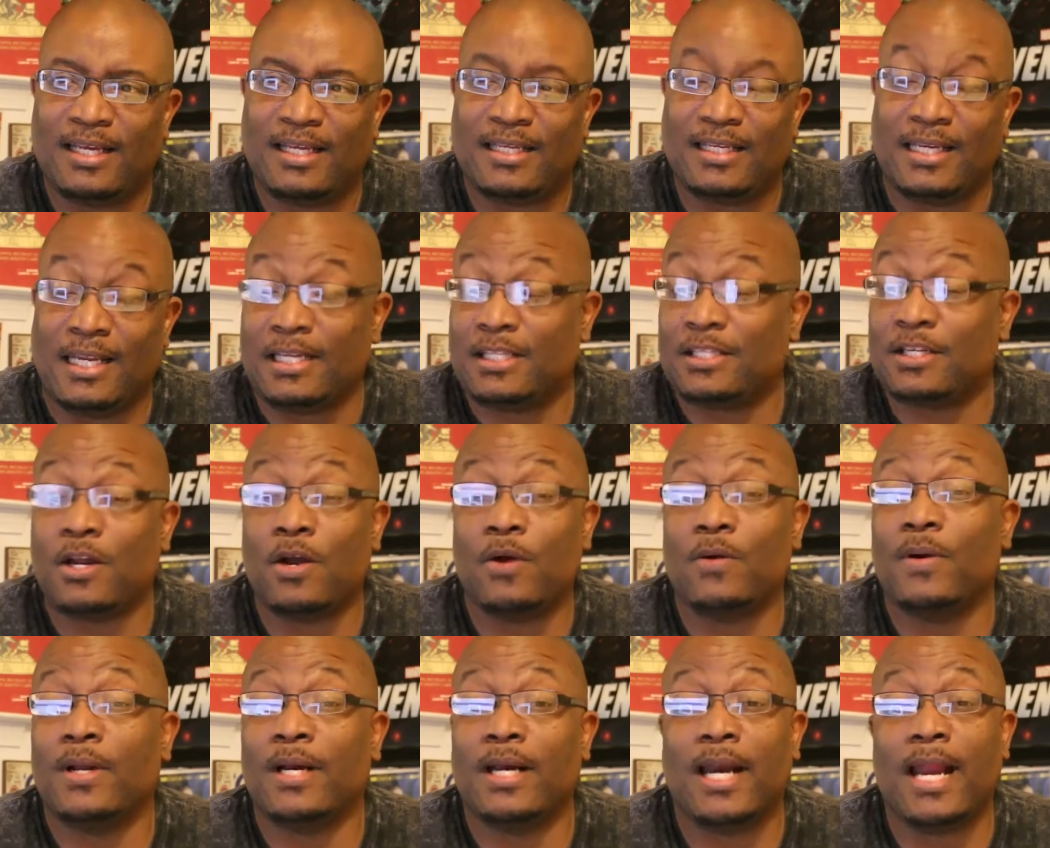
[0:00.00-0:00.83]
They should
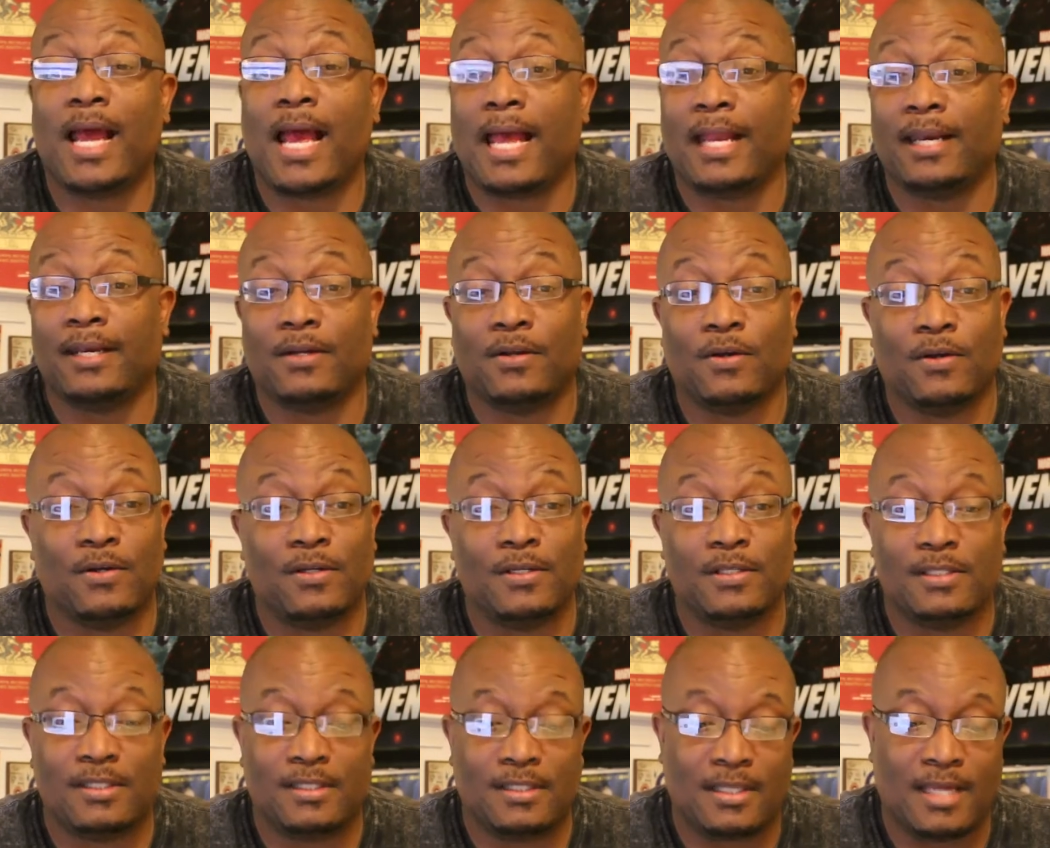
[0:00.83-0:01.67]
go into that,
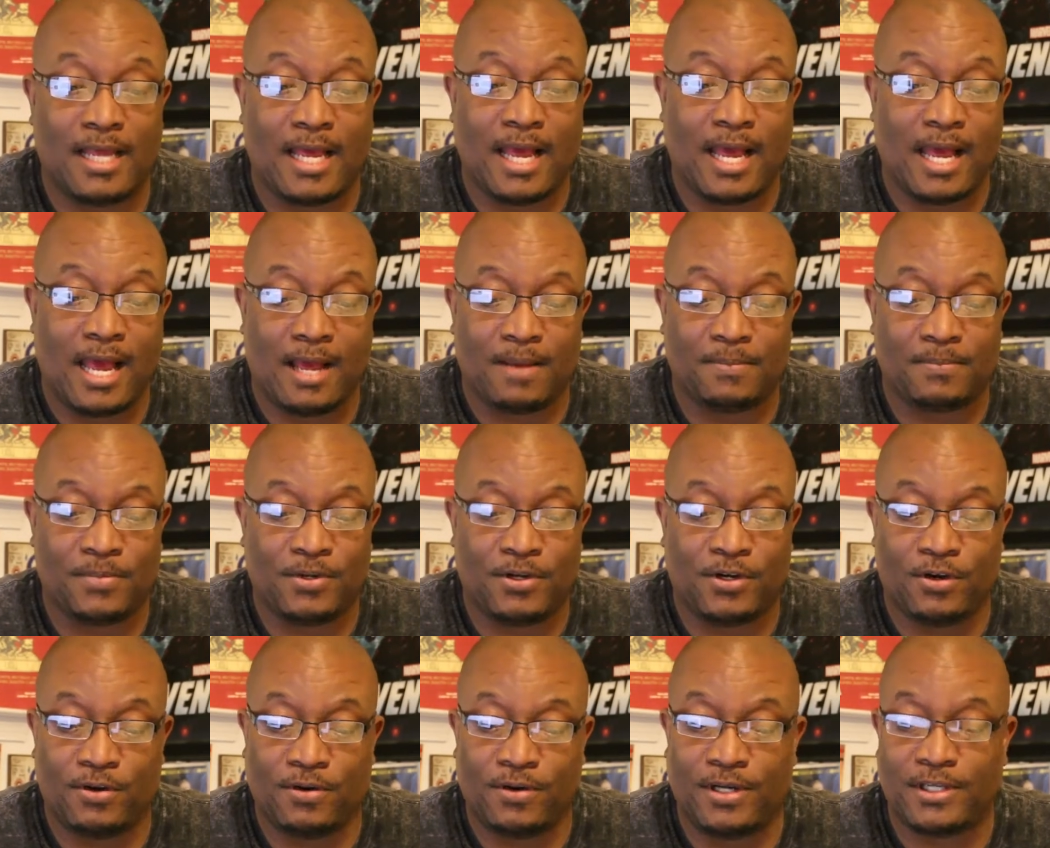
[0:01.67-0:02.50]
because I'm
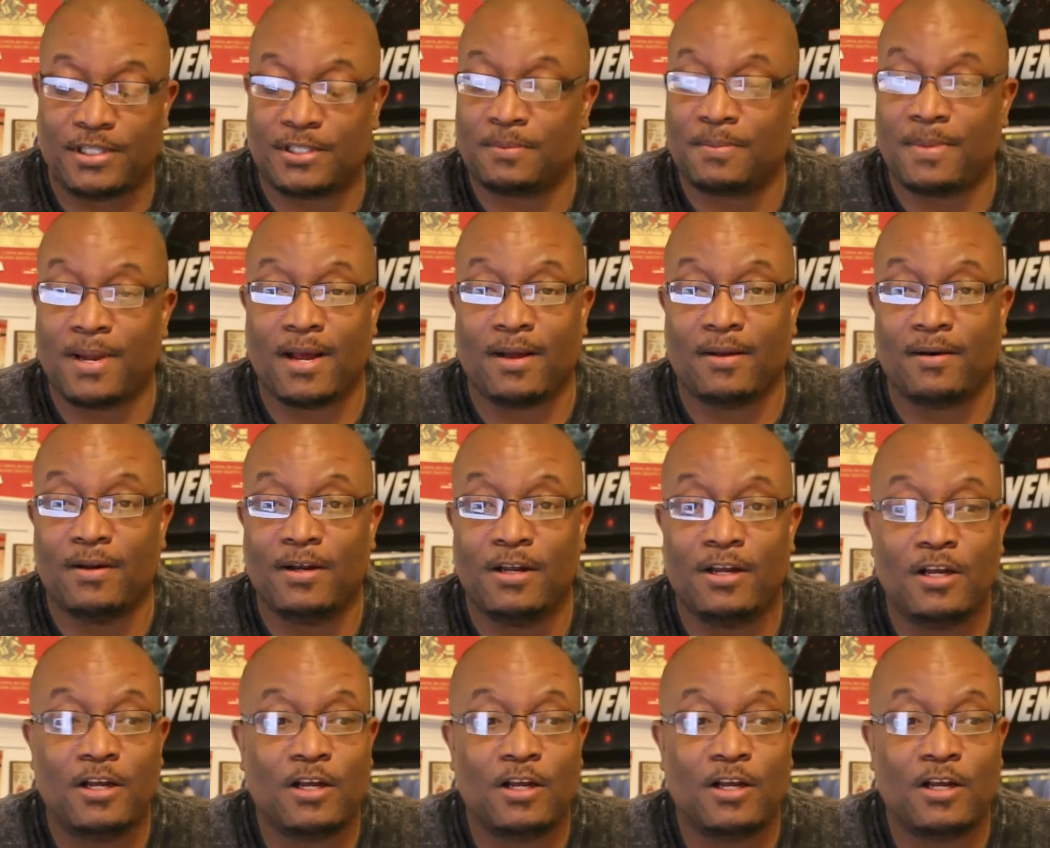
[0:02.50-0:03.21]
curious about